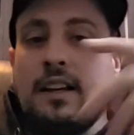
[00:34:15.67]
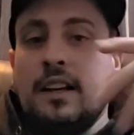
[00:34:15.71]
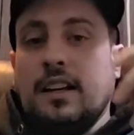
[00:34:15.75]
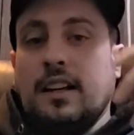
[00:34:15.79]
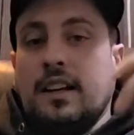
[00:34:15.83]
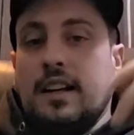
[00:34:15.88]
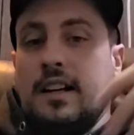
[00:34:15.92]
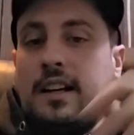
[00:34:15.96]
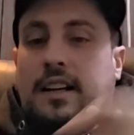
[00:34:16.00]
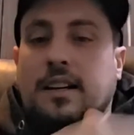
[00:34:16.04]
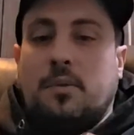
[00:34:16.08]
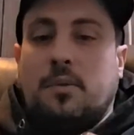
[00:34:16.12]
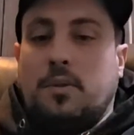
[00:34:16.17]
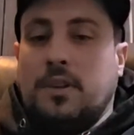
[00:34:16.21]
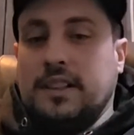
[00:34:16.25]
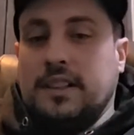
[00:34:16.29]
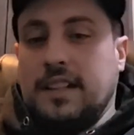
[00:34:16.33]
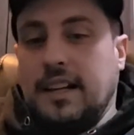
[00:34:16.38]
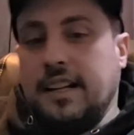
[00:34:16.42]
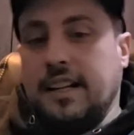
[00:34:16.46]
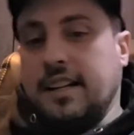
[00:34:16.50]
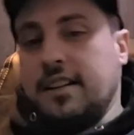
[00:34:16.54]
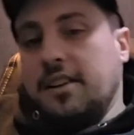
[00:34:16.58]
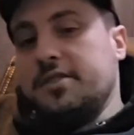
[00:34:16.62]
And I would
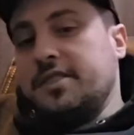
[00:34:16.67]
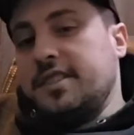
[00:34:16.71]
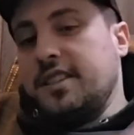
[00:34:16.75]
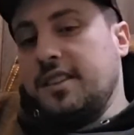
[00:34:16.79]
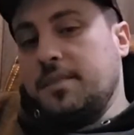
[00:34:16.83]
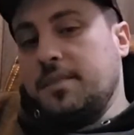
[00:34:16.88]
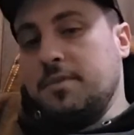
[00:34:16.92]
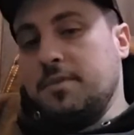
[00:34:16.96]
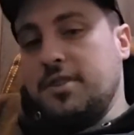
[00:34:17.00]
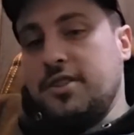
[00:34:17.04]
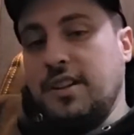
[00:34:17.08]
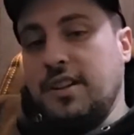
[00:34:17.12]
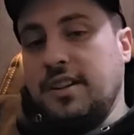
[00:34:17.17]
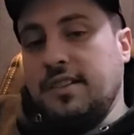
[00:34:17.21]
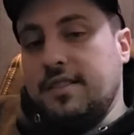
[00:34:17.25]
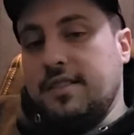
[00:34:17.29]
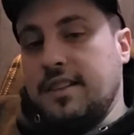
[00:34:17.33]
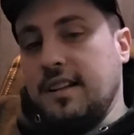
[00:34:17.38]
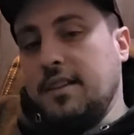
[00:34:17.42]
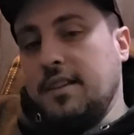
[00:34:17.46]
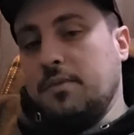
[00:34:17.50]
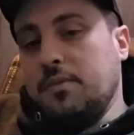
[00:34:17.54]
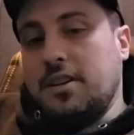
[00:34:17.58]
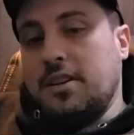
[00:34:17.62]
like Ghost in the Machine
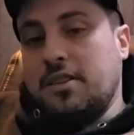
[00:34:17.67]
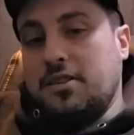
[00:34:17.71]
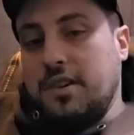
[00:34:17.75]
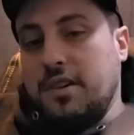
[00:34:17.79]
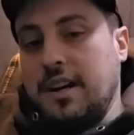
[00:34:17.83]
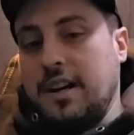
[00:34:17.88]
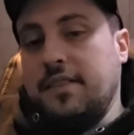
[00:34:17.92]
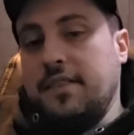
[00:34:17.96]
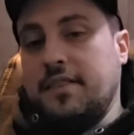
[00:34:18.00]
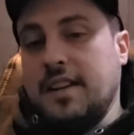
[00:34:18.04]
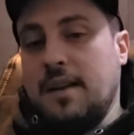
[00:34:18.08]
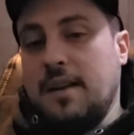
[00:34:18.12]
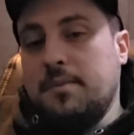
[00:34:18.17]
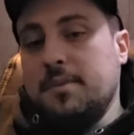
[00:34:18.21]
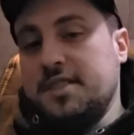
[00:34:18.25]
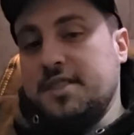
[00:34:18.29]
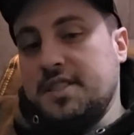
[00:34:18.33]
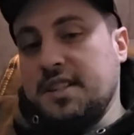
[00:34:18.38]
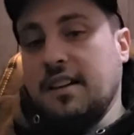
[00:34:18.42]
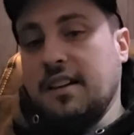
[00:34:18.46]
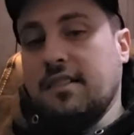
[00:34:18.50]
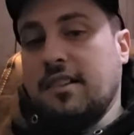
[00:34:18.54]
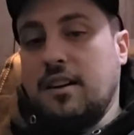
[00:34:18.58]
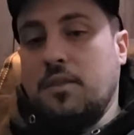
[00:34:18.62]
thing where Creative Commons
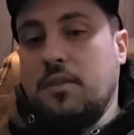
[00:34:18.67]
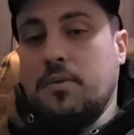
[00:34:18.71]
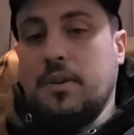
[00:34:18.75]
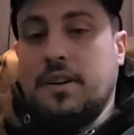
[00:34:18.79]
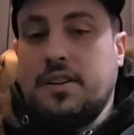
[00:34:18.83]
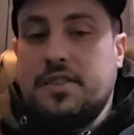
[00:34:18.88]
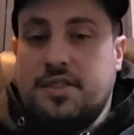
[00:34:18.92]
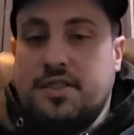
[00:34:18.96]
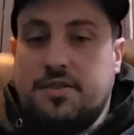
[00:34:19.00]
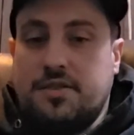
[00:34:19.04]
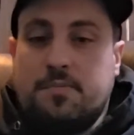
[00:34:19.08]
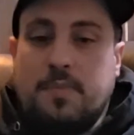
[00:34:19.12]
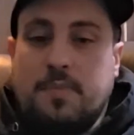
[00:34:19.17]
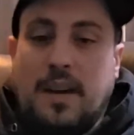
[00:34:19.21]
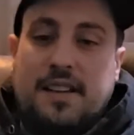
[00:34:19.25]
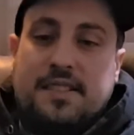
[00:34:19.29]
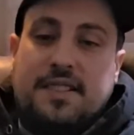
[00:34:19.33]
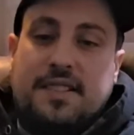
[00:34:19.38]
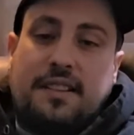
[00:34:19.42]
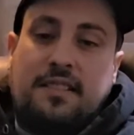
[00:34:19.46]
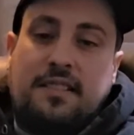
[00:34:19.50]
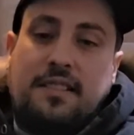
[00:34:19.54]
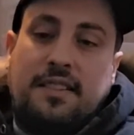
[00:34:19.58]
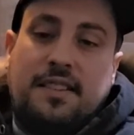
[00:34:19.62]
0, where it's just
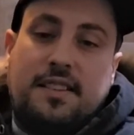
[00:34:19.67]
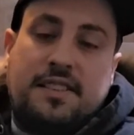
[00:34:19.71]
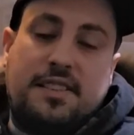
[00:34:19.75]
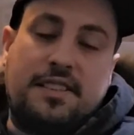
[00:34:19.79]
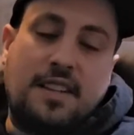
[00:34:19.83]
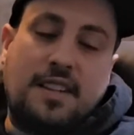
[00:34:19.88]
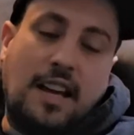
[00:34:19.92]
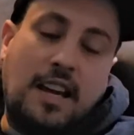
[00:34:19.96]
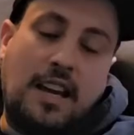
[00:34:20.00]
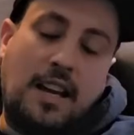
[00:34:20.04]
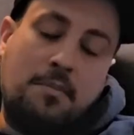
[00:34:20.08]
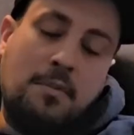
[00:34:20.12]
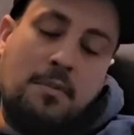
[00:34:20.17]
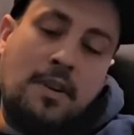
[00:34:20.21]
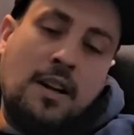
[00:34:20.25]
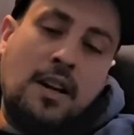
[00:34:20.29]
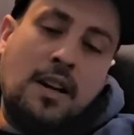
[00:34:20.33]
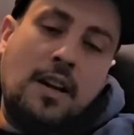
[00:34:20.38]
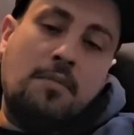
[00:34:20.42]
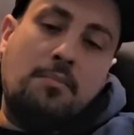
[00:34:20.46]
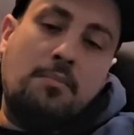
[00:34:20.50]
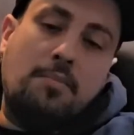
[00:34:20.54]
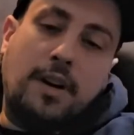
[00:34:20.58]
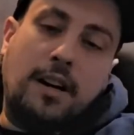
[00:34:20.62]
basically the same,
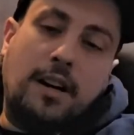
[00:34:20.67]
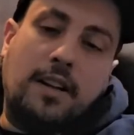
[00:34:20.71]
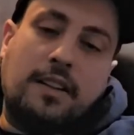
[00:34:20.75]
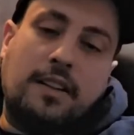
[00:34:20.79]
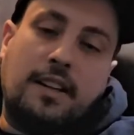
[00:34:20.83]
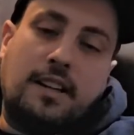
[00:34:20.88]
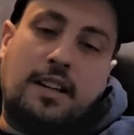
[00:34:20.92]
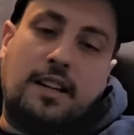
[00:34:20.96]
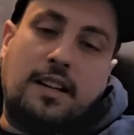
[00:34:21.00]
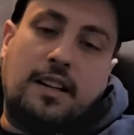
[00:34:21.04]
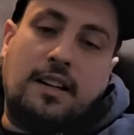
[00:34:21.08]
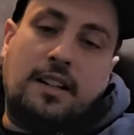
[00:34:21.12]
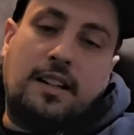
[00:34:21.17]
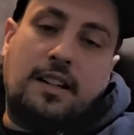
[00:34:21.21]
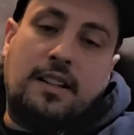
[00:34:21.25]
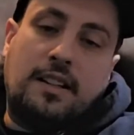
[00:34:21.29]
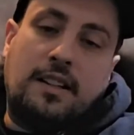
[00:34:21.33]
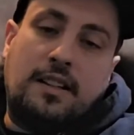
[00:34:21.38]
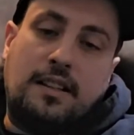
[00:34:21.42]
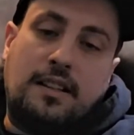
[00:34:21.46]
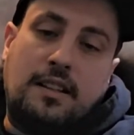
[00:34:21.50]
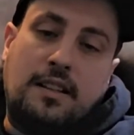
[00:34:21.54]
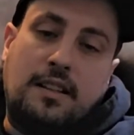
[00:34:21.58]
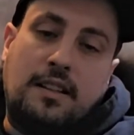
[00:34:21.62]
but
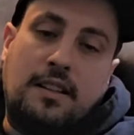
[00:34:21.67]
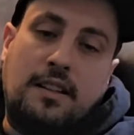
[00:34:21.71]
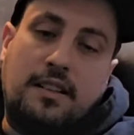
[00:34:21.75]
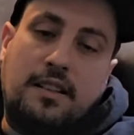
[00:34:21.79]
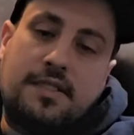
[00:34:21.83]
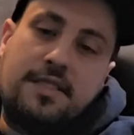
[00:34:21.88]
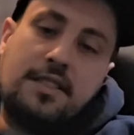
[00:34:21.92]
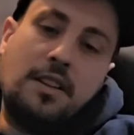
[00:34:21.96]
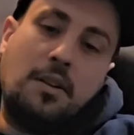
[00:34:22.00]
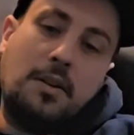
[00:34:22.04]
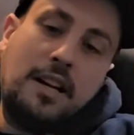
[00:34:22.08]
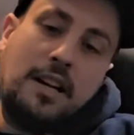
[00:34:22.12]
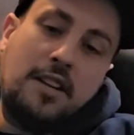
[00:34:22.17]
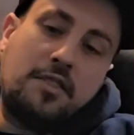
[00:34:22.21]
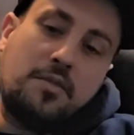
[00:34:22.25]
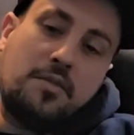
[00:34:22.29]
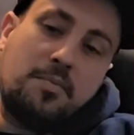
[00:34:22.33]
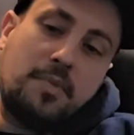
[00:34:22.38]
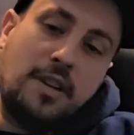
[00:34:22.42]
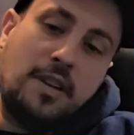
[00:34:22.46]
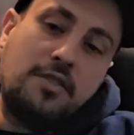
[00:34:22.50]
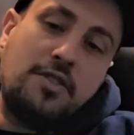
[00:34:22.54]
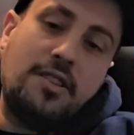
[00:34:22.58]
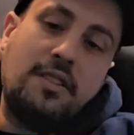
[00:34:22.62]
it's no
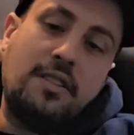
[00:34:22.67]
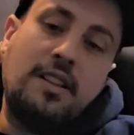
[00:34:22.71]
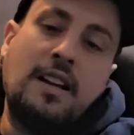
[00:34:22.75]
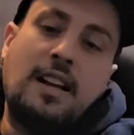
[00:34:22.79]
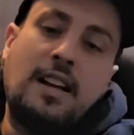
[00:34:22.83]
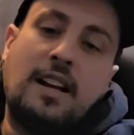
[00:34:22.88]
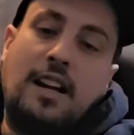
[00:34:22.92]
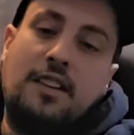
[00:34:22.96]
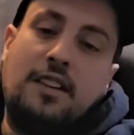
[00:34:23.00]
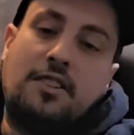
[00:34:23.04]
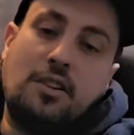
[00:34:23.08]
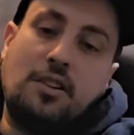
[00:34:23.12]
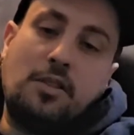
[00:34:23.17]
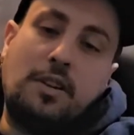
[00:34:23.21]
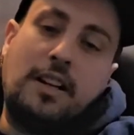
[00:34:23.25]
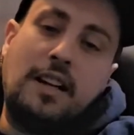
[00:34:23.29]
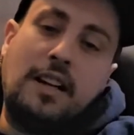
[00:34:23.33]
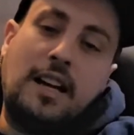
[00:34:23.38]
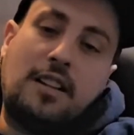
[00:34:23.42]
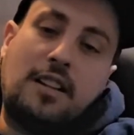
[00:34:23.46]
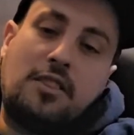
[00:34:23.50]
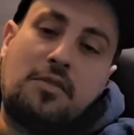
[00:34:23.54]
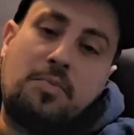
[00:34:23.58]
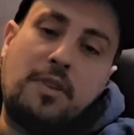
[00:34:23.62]
attribution. I do need
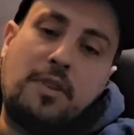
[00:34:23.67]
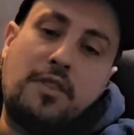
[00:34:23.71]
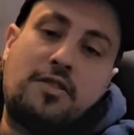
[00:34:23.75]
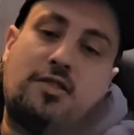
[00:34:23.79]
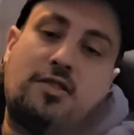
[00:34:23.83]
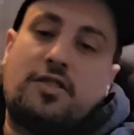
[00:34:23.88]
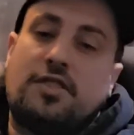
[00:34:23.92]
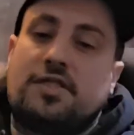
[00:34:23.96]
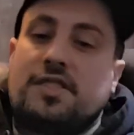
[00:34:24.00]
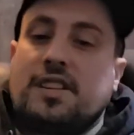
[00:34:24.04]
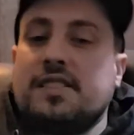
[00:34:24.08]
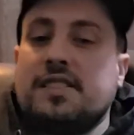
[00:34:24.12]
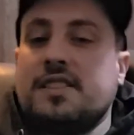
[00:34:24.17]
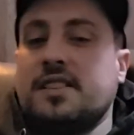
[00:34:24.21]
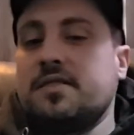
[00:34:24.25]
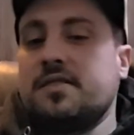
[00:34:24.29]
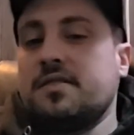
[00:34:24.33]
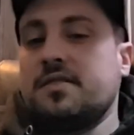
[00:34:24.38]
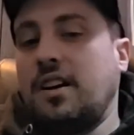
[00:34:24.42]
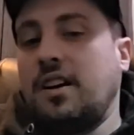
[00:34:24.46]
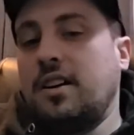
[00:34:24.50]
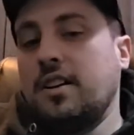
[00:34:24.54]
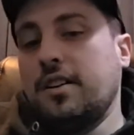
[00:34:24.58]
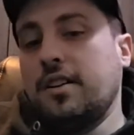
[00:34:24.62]
attribution just because
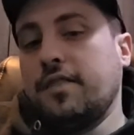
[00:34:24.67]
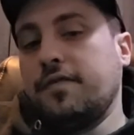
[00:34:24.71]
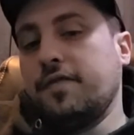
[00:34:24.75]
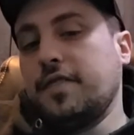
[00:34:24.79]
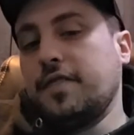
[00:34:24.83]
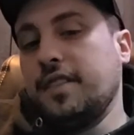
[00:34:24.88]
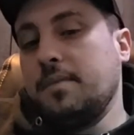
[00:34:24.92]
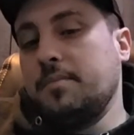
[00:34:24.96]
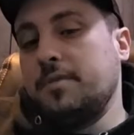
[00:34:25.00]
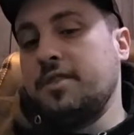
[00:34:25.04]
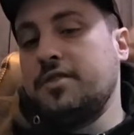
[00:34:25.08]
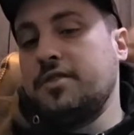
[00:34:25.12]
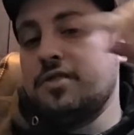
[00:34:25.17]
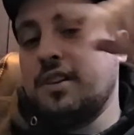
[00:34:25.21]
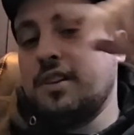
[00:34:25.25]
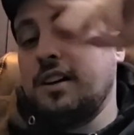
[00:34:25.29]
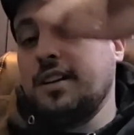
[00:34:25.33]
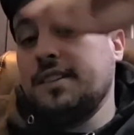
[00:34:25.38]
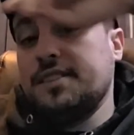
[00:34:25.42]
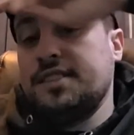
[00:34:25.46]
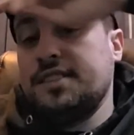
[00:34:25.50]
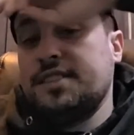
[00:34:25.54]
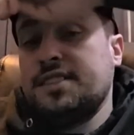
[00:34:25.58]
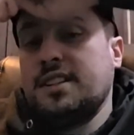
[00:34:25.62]
it's harder for them to try
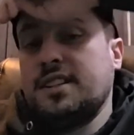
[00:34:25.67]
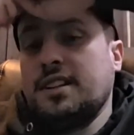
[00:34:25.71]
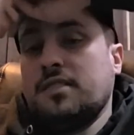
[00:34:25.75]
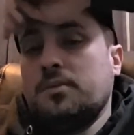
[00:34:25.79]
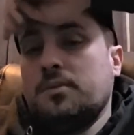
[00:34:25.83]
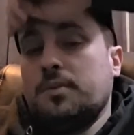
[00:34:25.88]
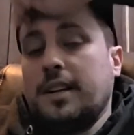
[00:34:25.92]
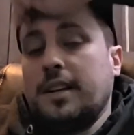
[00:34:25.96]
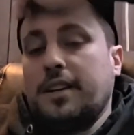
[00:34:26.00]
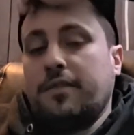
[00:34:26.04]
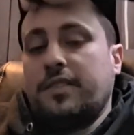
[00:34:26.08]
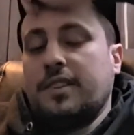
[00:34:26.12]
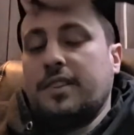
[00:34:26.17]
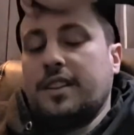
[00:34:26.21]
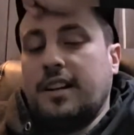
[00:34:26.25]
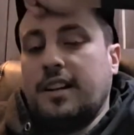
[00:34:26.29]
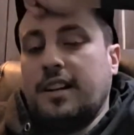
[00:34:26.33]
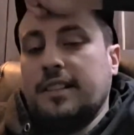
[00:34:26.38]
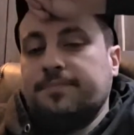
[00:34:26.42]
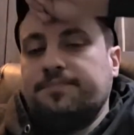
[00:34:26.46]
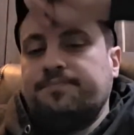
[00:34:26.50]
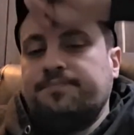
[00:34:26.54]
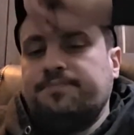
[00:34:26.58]
and steal what I've done.